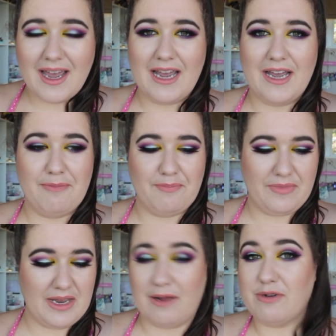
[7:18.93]
And
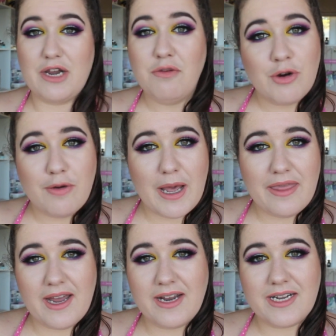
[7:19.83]
I'll tell you more about
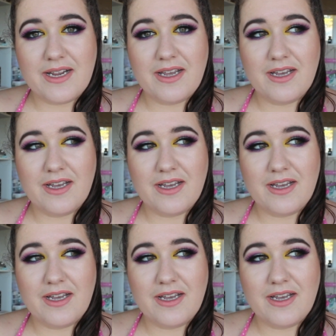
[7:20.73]
that